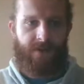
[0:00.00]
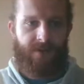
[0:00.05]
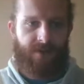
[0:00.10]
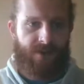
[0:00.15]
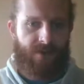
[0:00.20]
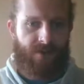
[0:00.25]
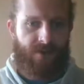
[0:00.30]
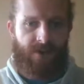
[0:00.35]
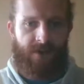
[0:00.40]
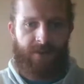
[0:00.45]

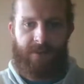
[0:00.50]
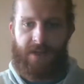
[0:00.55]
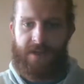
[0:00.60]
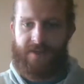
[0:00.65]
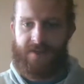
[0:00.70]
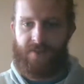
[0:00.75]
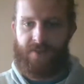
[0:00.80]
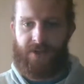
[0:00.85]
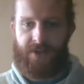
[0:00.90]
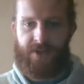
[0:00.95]
stream
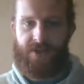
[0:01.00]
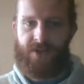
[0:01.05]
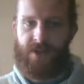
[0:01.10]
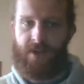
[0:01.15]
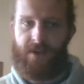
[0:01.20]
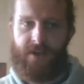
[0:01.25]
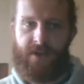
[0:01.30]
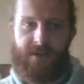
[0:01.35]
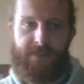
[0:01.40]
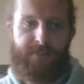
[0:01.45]
doesn't want to
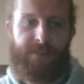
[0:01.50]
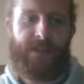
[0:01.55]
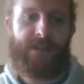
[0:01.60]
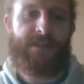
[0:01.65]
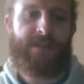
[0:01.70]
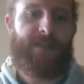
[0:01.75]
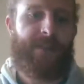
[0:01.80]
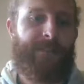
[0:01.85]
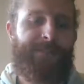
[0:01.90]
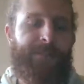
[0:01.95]
show it,
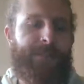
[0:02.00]
but